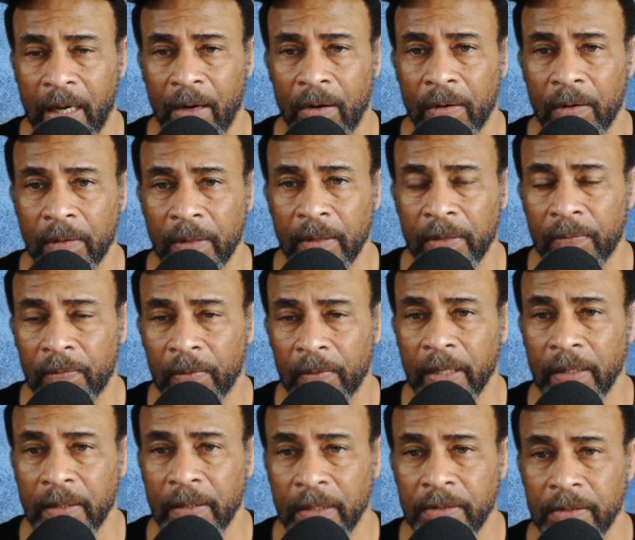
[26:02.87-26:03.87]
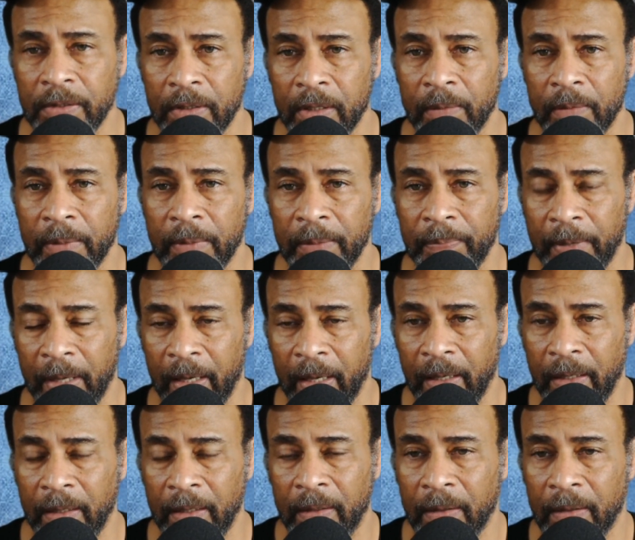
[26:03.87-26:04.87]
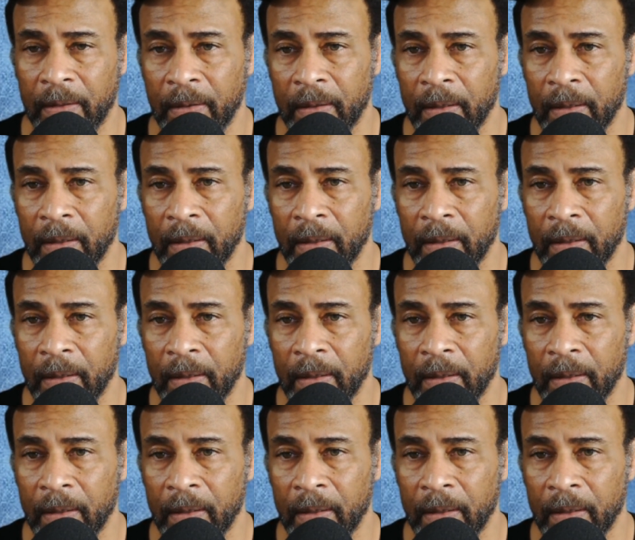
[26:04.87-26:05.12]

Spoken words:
hourly rate that you're going to be paid.